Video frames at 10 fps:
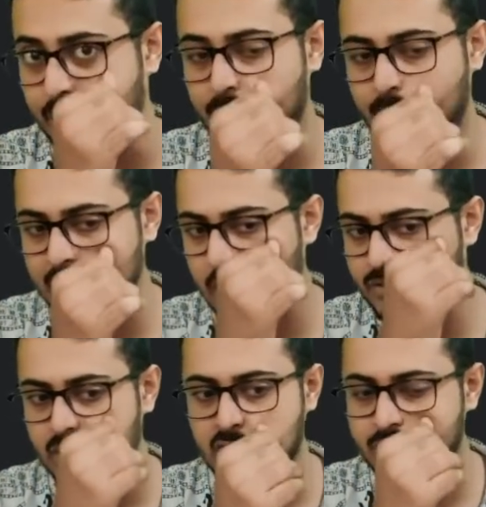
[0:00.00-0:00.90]
Once I've
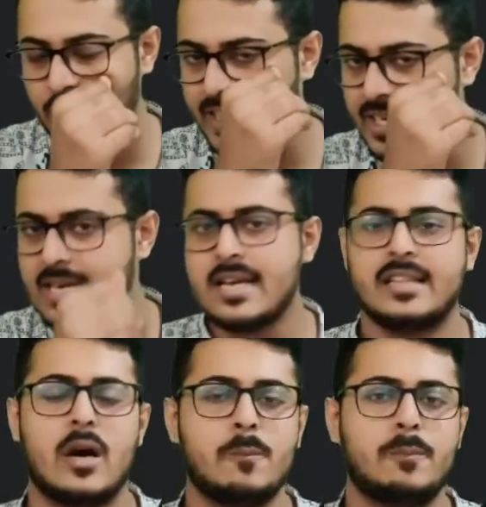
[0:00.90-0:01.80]
searched for it,
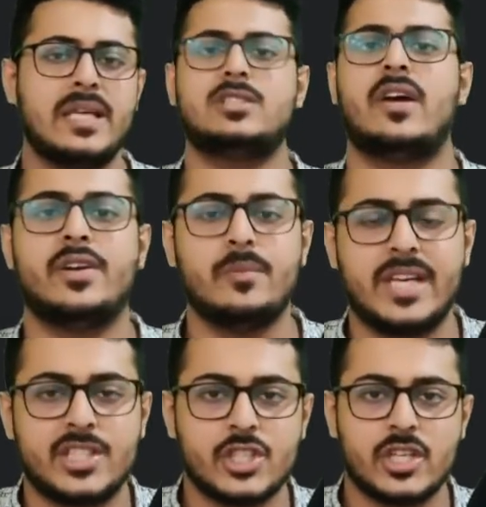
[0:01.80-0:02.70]
now please try to
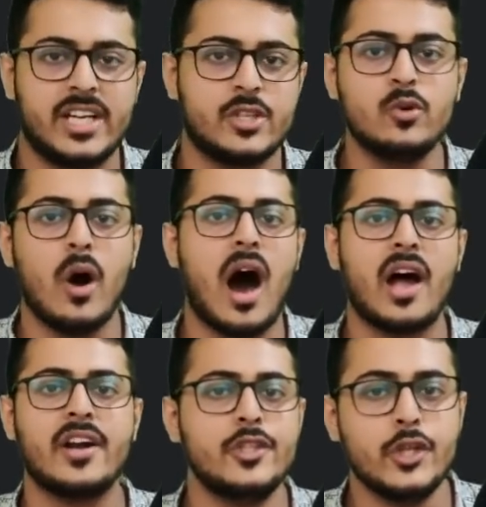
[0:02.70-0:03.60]
make sure that you
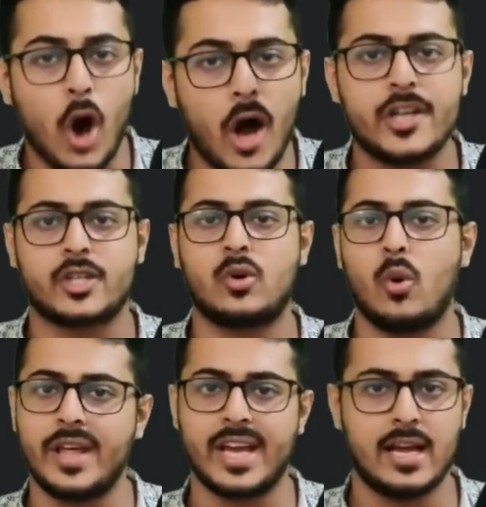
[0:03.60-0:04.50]
are not
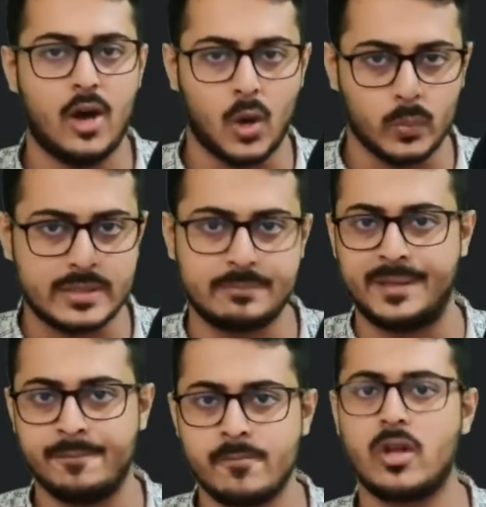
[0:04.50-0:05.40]
coding along with me.
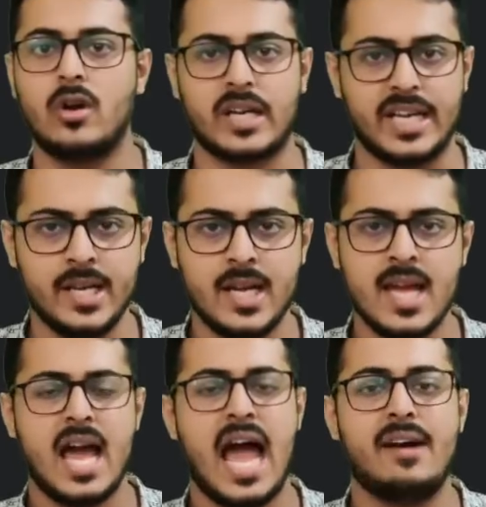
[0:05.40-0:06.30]
Okay,
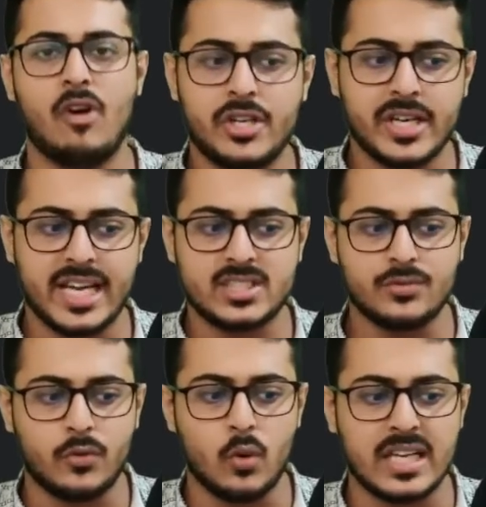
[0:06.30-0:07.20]
I want you guys to
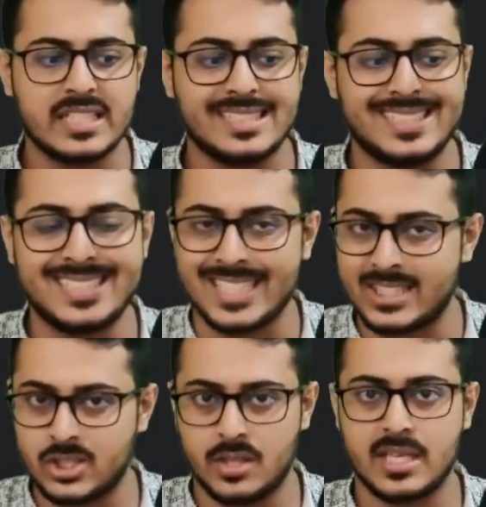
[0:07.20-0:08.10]
focus
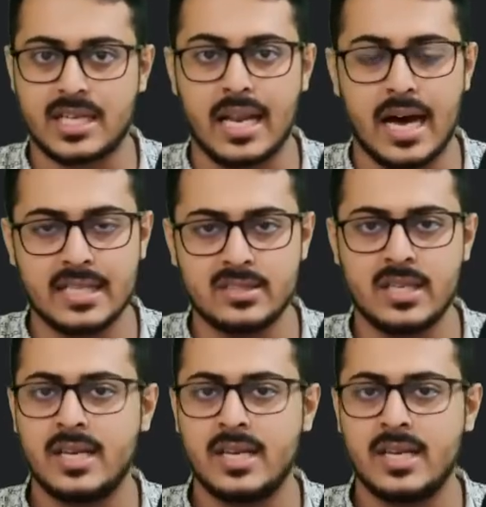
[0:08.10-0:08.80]
just on the class.